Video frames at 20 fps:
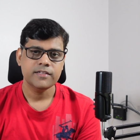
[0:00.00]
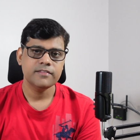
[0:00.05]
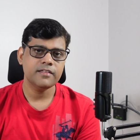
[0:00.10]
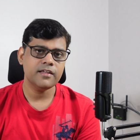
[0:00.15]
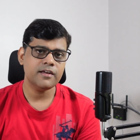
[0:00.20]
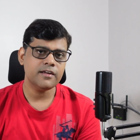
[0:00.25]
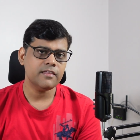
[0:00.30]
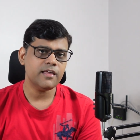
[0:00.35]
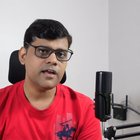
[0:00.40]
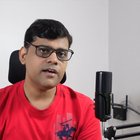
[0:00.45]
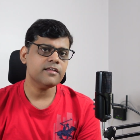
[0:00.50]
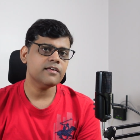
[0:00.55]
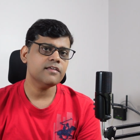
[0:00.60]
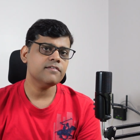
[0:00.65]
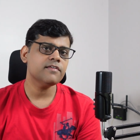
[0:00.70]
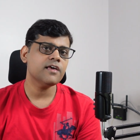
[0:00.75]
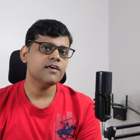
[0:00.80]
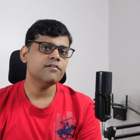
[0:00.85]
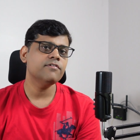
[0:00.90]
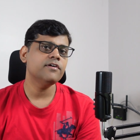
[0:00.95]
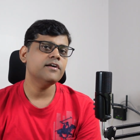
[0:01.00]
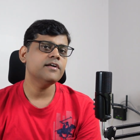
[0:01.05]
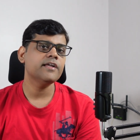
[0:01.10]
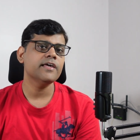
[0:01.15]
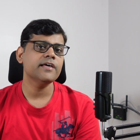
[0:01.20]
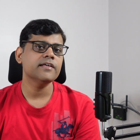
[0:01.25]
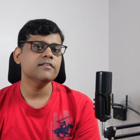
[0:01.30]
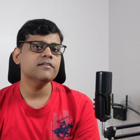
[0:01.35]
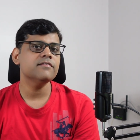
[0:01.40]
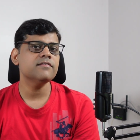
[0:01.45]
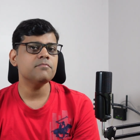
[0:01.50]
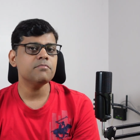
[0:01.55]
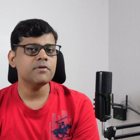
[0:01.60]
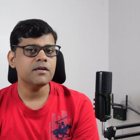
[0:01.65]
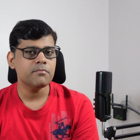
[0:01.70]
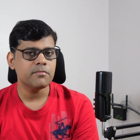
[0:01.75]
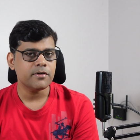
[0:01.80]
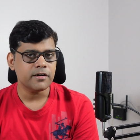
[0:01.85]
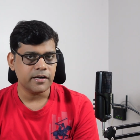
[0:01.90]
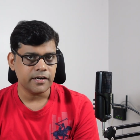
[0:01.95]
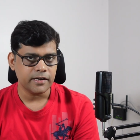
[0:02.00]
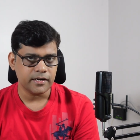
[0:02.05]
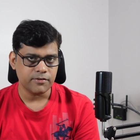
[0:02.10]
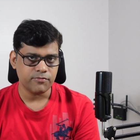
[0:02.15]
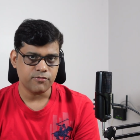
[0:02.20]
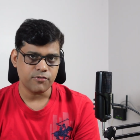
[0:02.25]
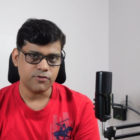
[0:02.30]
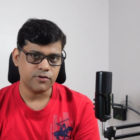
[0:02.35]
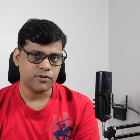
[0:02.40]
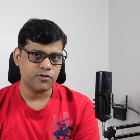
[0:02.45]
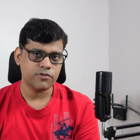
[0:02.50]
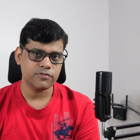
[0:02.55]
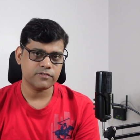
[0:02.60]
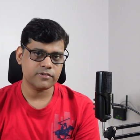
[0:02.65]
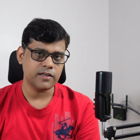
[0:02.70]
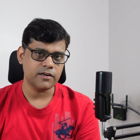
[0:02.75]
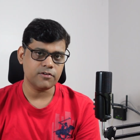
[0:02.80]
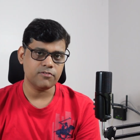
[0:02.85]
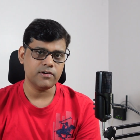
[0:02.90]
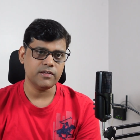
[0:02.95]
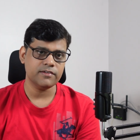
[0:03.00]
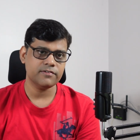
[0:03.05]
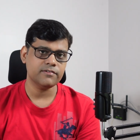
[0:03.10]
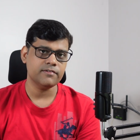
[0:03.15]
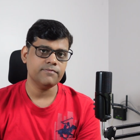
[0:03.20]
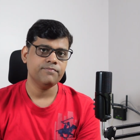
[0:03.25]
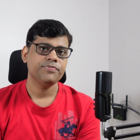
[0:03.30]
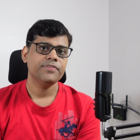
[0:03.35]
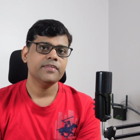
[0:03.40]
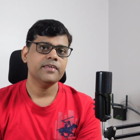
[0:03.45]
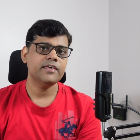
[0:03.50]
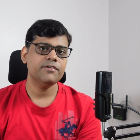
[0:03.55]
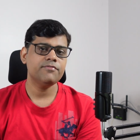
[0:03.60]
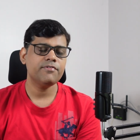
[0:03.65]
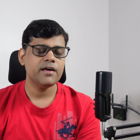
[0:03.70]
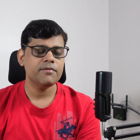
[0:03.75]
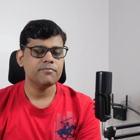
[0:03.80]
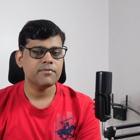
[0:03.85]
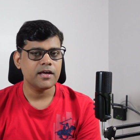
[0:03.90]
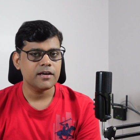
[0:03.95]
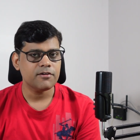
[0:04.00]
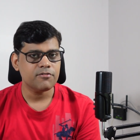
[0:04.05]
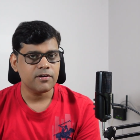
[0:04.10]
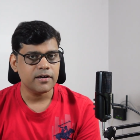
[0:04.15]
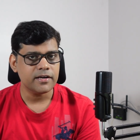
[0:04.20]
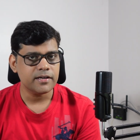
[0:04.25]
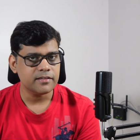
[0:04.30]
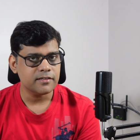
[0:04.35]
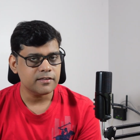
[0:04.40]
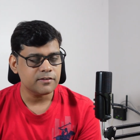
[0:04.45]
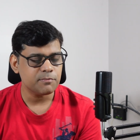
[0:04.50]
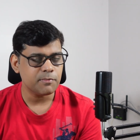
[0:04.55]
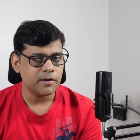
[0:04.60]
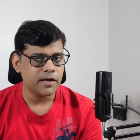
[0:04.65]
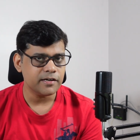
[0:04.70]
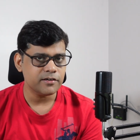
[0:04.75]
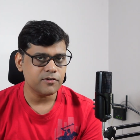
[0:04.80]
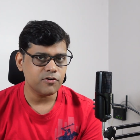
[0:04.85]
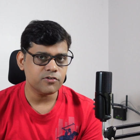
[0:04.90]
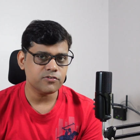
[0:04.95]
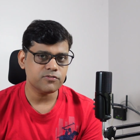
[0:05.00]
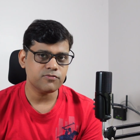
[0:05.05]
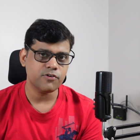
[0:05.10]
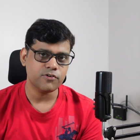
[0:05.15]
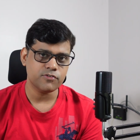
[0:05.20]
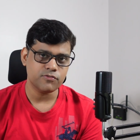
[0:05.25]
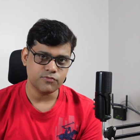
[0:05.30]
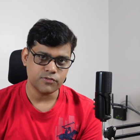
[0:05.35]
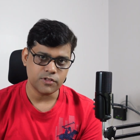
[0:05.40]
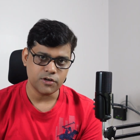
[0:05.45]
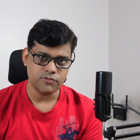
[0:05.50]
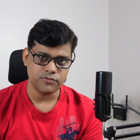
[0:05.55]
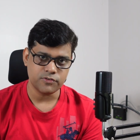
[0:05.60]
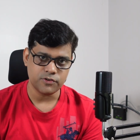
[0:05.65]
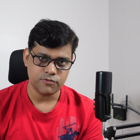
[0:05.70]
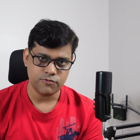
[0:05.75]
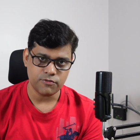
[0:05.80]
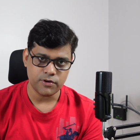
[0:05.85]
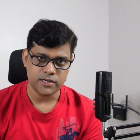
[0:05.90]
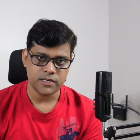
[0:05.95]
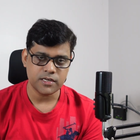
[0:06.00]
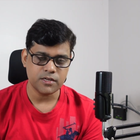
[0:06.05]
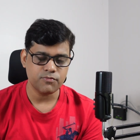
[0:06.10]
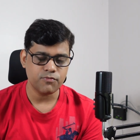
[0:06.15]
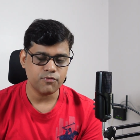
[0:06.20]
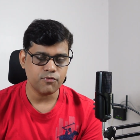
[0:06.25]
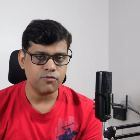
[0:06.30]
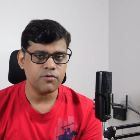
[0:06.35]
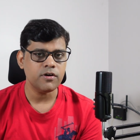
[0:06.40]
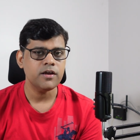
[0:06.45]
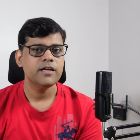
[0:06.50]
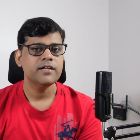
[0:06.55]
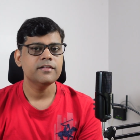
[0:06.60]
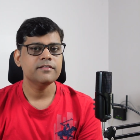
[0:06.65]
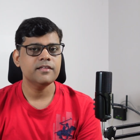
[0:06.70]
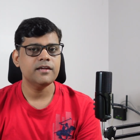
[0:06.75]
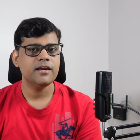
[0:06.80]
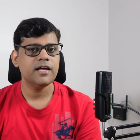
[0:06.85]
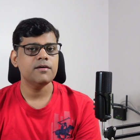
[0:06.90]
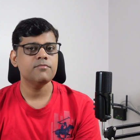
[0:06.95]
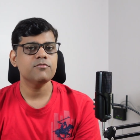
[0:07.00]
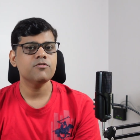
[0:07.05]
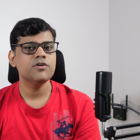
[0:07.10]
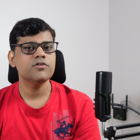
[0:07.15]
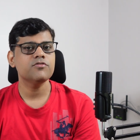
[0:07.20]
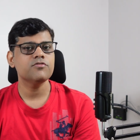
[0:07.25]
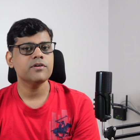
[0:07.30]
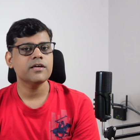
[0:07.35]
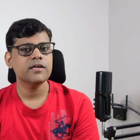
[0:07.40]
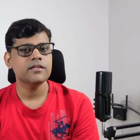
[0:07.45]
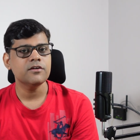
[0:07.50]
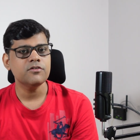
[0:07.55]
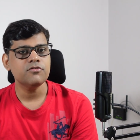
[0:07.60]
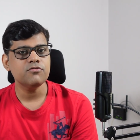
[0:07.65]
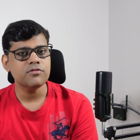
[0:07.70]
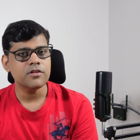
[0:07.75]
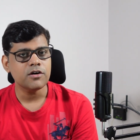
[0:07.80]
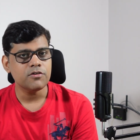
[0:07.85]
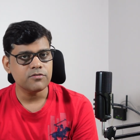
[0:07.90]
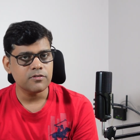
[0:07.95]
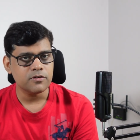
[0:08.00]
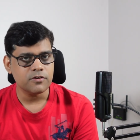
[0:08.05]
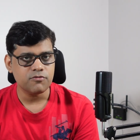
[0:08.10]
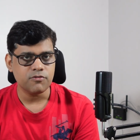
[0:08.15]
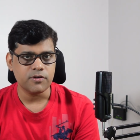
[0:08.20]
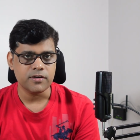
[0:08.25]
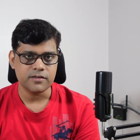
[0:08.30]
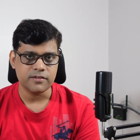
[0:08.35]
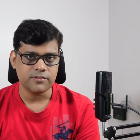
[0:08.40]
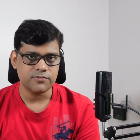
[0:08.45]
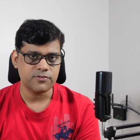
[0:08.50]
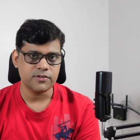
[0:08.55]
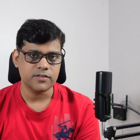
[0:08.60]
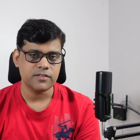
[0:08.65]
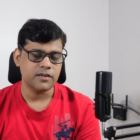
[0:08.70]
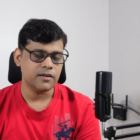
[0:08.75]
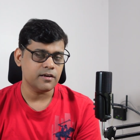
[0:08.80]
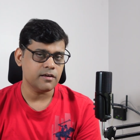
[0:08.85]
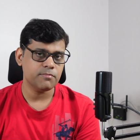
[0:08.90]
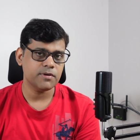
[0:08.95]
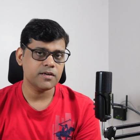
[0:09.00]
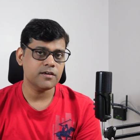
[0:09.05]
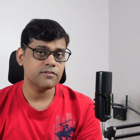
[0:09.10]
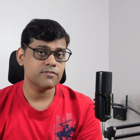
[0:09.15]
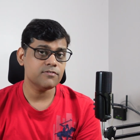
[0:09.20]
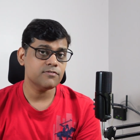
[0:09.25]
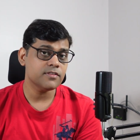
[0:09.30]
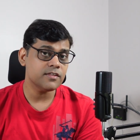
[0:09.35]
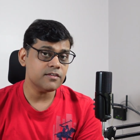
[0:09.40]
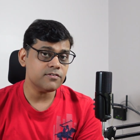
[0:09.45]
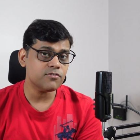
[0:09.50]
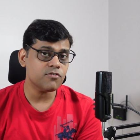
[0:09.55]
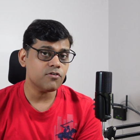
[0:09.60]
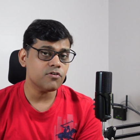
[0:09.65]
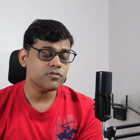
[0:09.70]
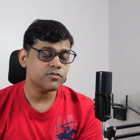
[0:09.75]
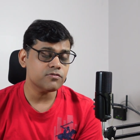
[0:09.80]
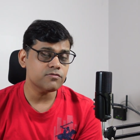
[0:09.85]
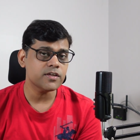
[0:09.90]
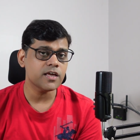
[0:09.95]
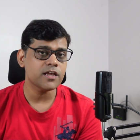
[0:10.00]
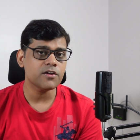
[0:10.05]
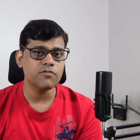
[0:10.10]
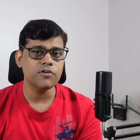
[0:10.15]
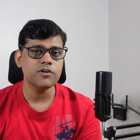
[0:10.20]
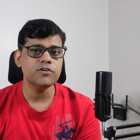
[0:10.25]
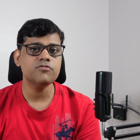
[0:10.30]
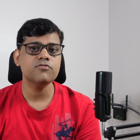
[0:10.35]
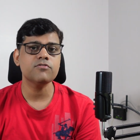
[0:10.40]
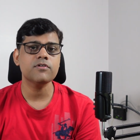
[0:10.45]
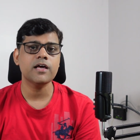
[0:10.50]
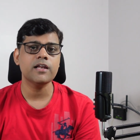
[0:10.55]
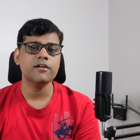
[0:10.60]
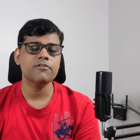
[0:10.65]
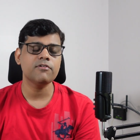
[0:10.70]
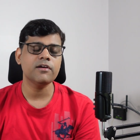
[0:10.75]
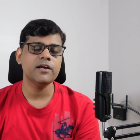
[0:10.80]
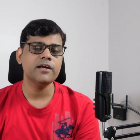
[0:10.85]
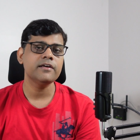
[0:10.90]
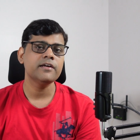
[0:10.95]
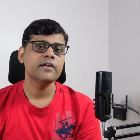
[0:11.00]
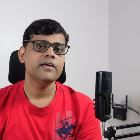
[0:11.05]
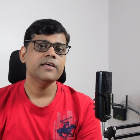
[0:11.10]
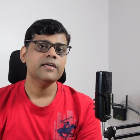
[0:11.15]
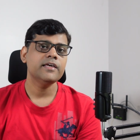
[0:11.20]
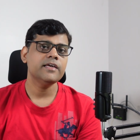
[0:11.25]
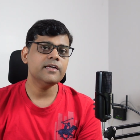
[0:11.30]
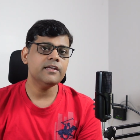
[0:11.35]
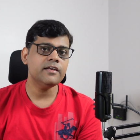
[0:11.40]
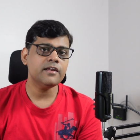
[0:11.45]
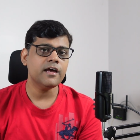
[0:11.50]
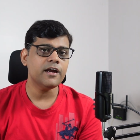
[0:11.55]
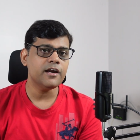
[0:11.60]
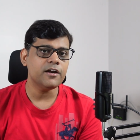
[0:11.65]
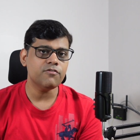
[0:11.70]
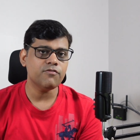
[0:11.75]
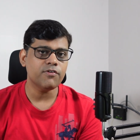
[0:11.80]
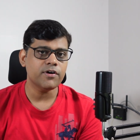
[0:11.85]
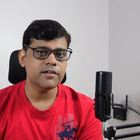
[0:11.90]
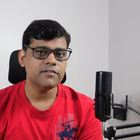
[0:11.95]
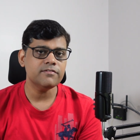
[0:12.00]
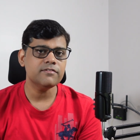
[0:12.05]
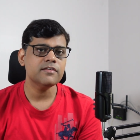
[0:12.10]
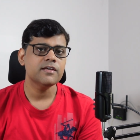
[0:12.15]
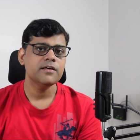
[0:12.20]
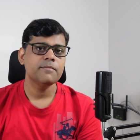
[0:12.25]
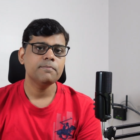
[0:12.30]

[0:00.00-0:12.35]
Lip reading: then in that case I will take the September data for cost calculation. If I am calculating this planned cost for 2024, then I am going to take the 2023 data, because this cost we are going to calculate in advance